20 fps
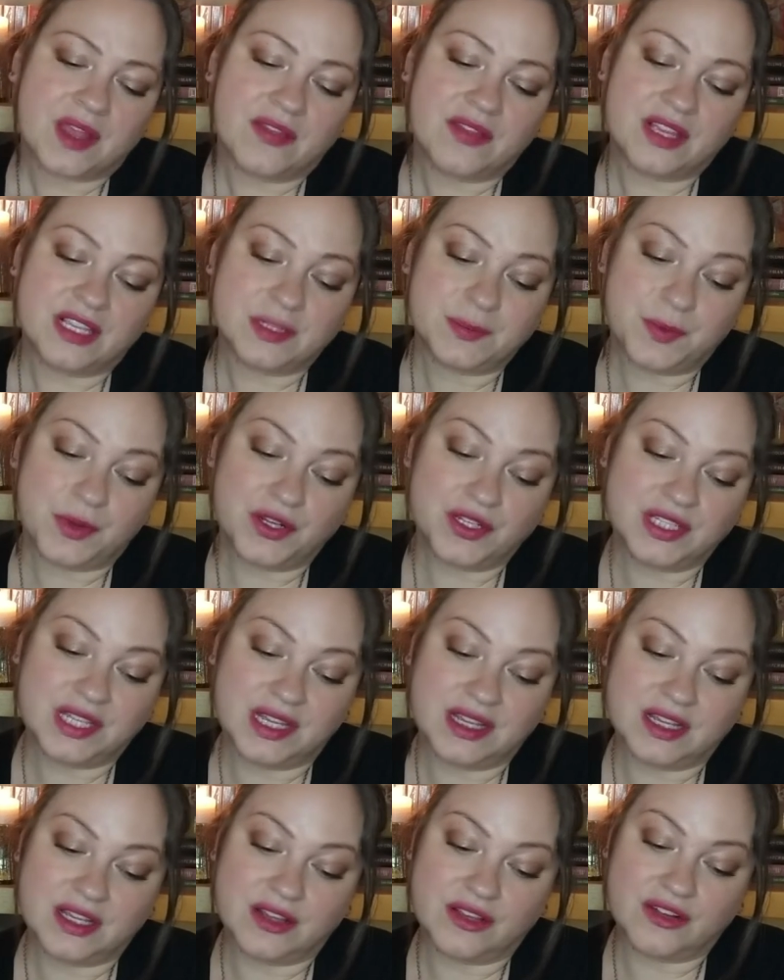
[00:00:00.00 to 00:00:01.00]
This
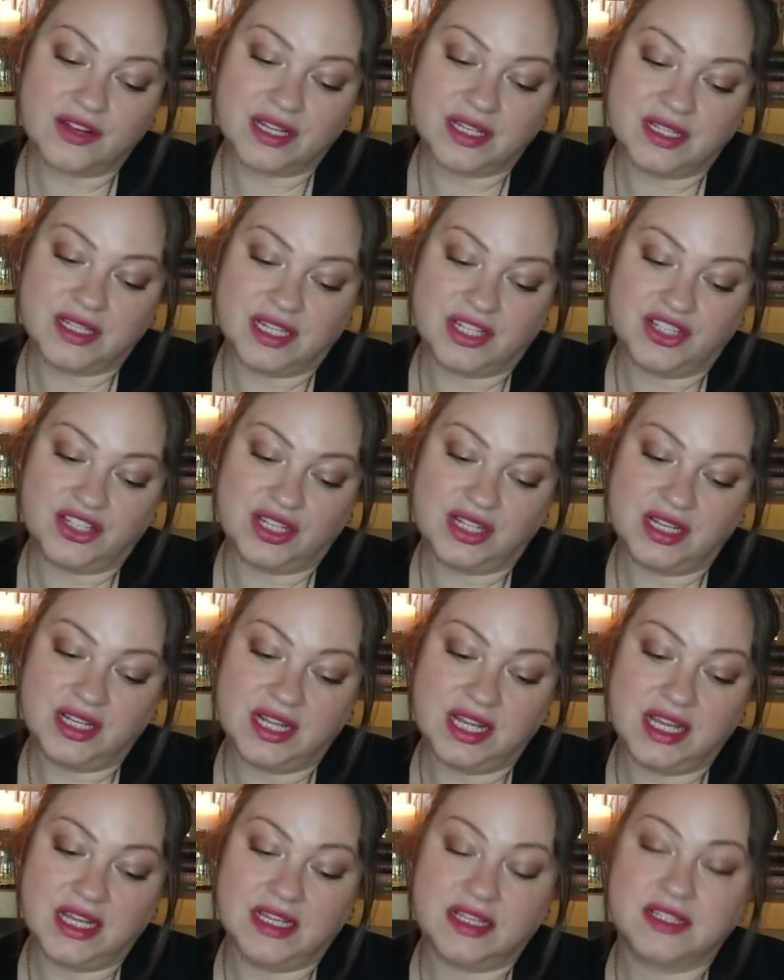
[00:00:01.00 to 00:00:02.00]
particular
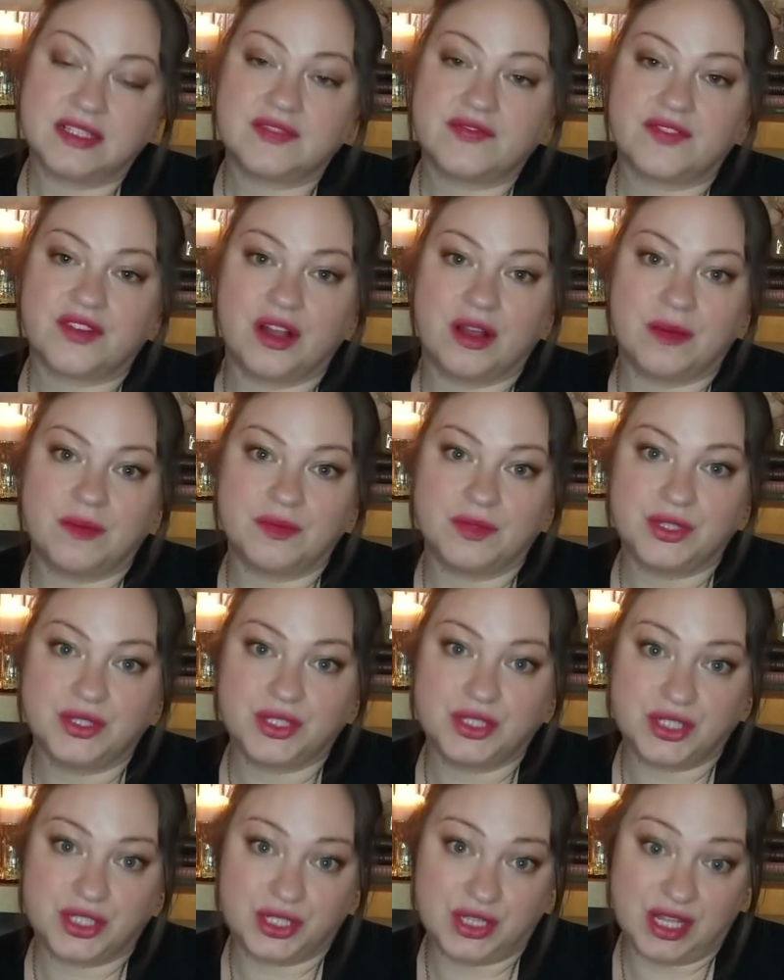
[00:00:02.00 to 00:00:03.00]
edition is from
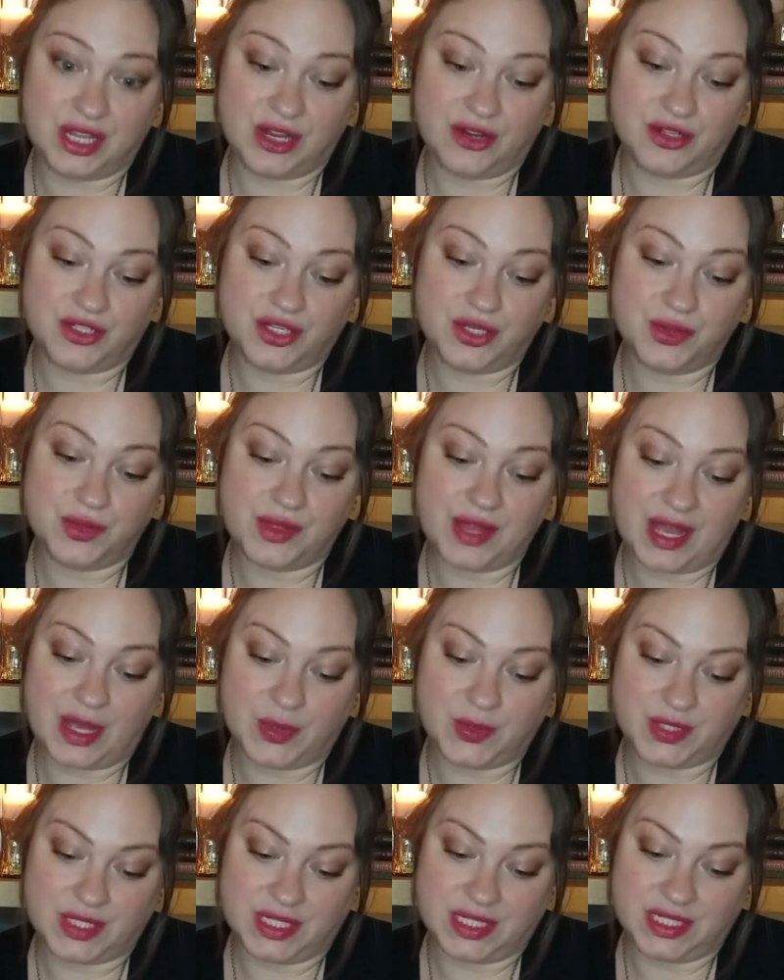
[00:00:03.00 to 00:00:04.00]
the year two
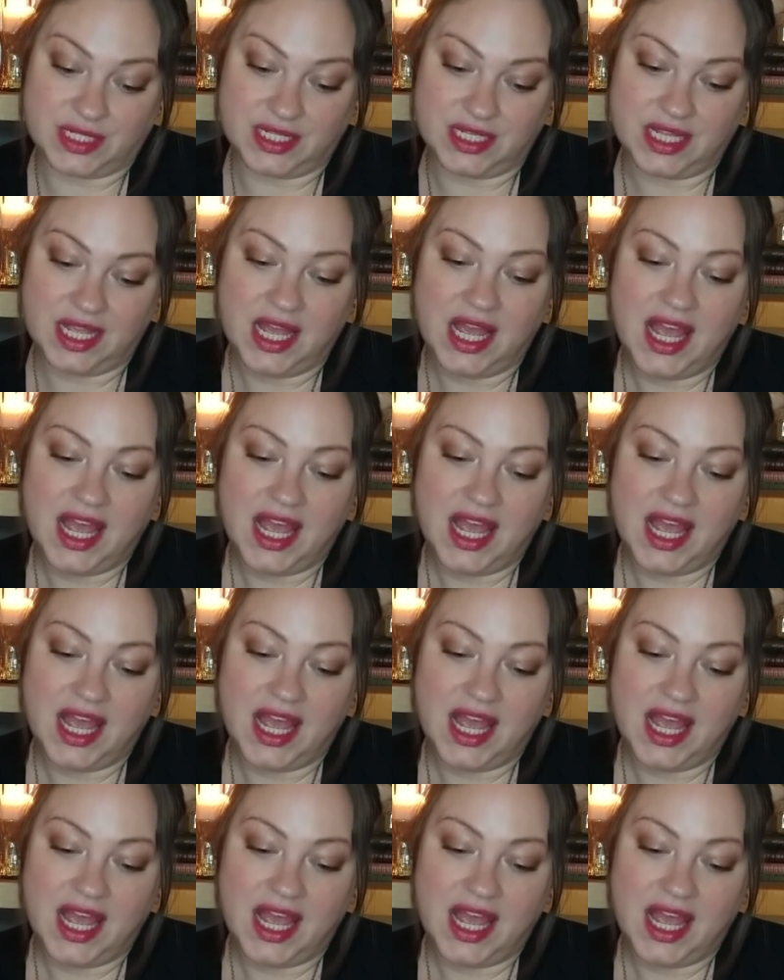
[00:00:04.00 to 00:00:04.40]
thousand,